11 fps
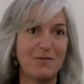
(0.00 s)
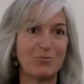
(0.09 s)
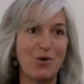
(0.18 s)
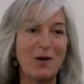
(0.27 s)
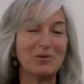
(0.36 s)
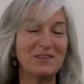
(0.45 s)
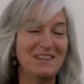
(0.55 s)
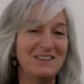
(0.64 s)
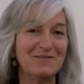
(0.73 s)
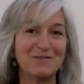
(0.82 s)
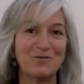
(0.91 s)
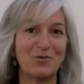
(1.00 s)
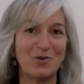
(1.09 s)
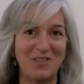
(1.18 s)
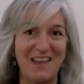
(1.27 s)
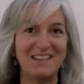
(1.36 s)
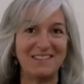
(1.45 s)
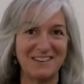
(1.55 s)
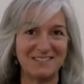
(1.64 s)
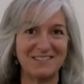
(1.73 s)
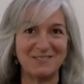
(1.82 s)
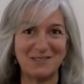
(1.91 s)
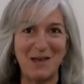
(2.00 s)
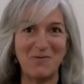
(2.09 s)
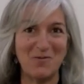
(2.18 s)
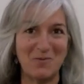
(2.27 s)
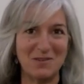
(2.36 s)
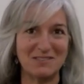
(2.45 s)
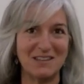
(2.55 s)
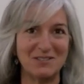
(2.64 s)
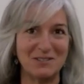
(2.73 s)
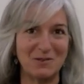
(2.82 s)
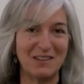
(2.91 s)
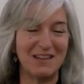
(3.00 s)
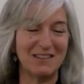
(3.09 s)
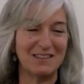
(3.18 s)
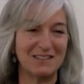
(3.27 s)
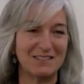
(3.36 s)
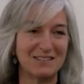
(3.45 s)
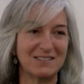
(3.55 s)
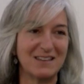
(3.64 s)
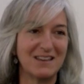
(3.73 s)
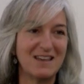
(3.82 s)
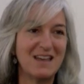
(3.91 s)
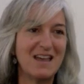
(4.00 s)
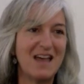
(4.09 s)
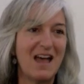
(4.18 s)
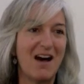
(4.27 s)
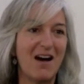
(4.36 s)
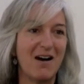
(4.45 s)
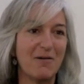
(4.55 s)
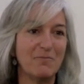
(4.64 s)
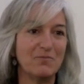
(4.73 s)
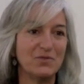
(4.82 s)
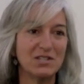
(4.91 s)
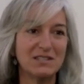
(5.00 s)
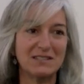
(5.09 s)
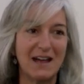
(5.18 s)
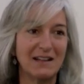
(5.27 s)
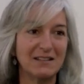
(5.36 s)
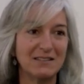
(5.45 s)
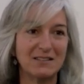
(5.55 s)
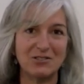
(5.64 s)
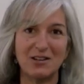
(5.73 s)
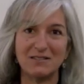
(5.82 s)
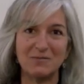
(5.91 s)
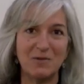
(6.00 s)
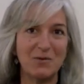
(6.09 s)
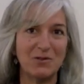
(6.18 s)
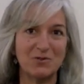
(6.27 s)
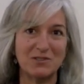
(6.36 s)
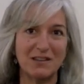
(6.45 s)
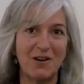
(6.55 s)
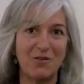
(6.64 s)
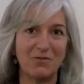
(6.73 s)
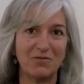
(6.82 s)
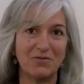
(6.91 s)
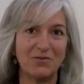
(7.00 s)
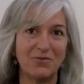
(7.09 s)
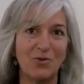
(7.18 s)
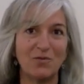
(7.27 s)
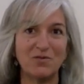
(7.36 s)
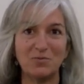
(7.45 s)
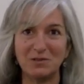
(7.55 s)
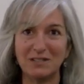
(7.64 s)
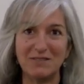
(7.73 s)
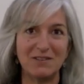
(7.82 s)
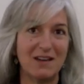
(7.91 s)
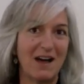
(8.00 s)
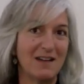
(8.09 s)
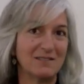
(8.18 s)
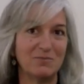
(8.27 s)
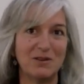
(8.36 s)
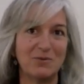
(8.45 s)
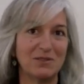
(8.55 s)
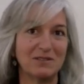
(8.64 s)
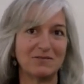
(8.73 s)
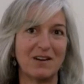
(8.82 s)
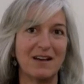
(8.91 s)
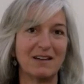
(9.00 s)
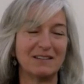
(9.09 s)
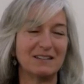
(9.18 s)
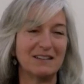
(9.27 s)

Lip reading: probably even for the atheists. I just came from a session with atheists. Just silence is a chance to be with yourself, or if you believe in God, to be with the divine.